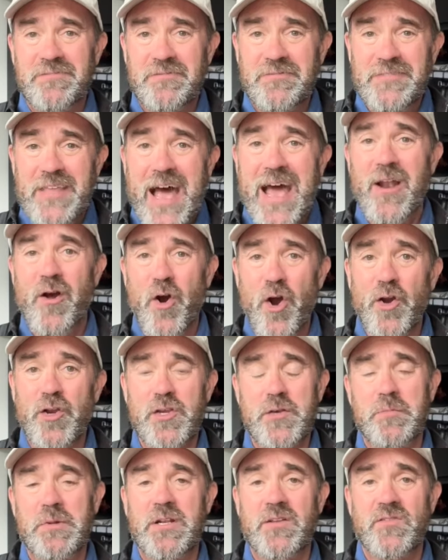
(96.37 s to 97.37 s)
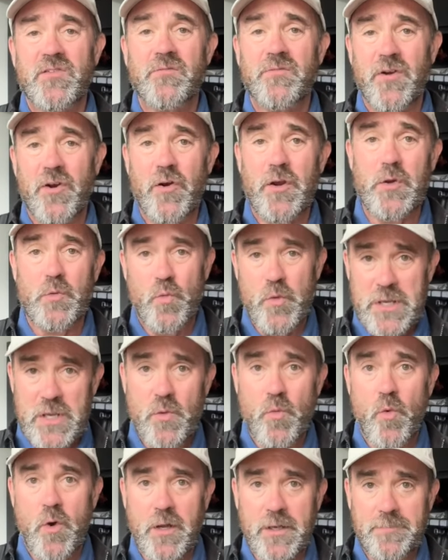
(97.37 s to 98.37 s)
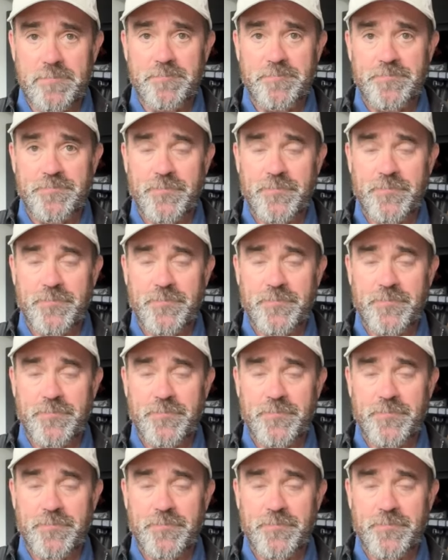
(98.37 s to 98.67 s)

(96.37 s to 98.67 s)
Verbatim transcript: That argument is a very weak one.